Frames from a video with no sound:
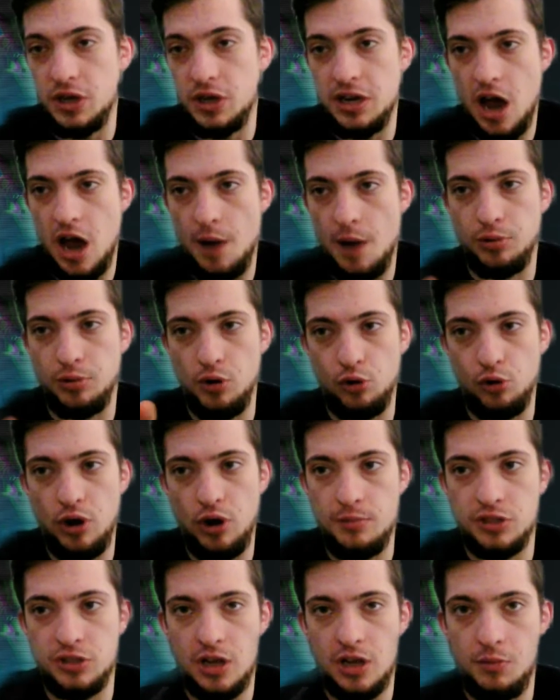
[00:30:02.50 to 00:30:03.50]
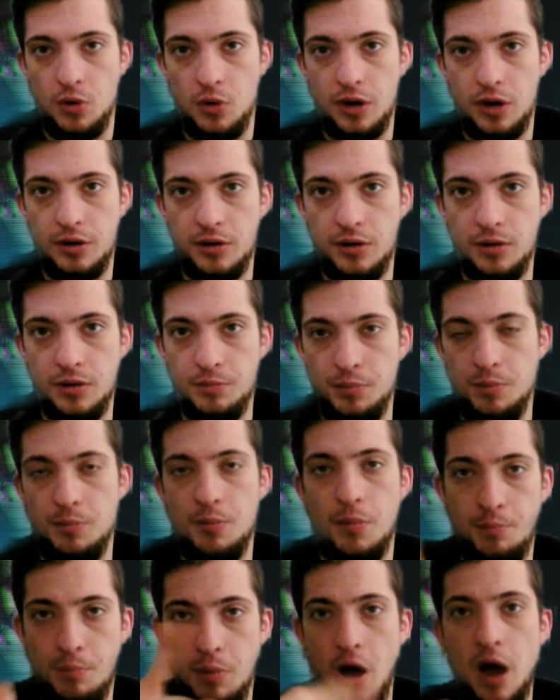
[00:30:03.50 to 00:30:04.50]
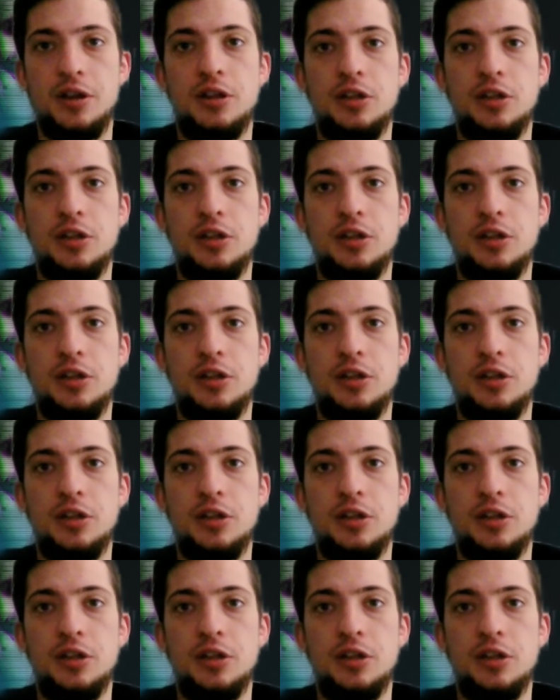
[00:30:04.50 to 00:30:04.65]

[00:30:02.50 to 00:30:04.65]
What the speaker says: cannot program someone, but